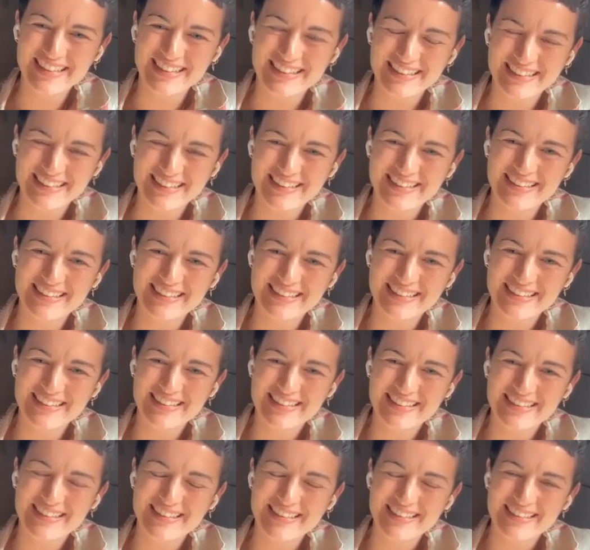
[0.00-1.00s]

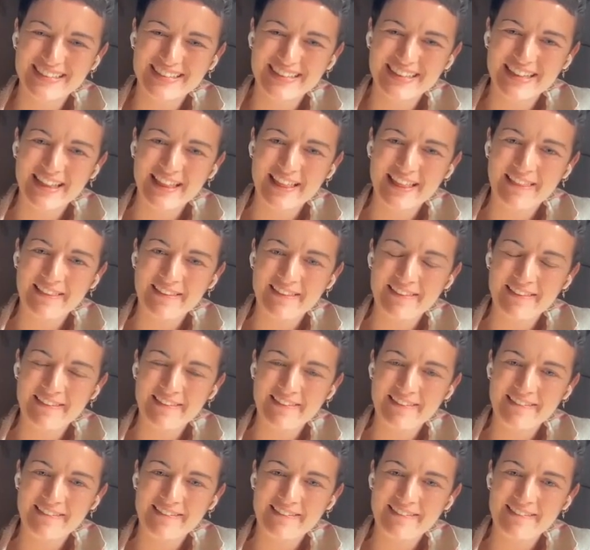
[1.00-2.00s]

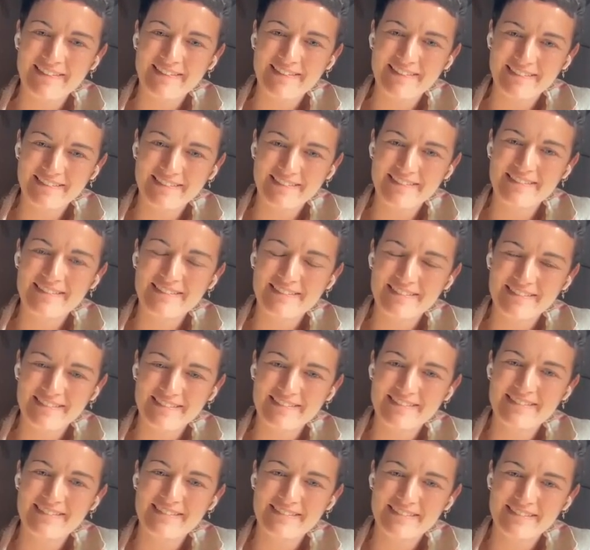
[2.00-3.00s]

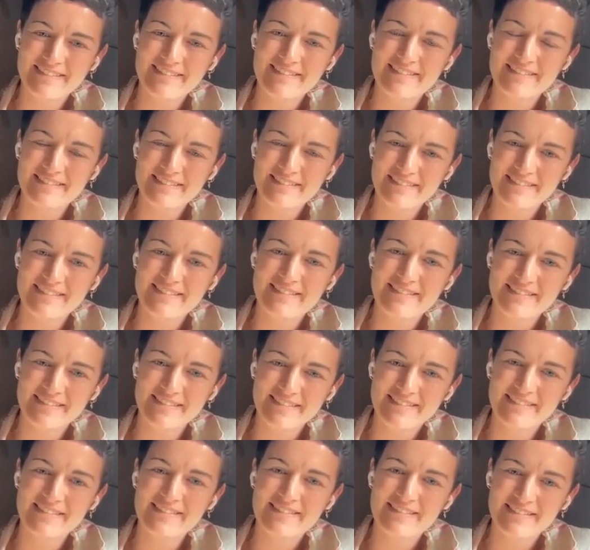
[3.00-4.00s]

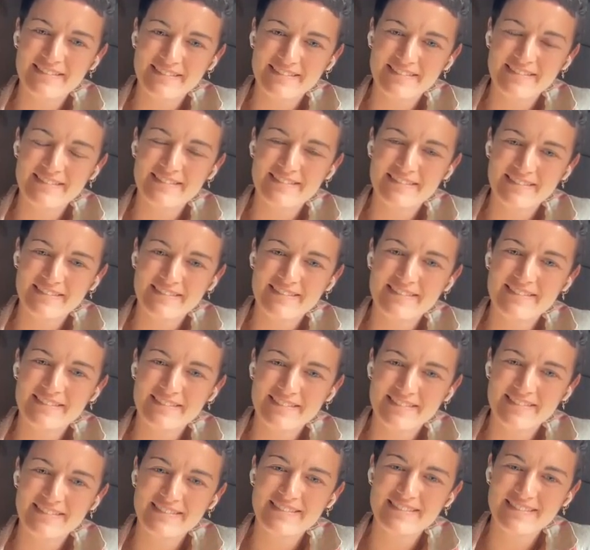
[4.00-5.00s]

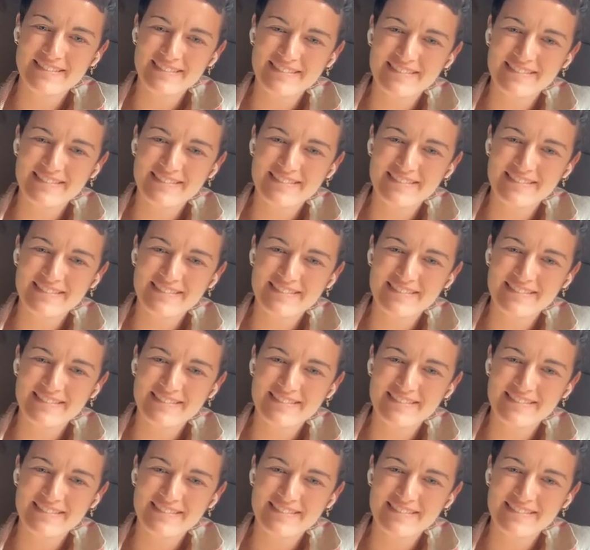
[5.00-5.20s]
(silent)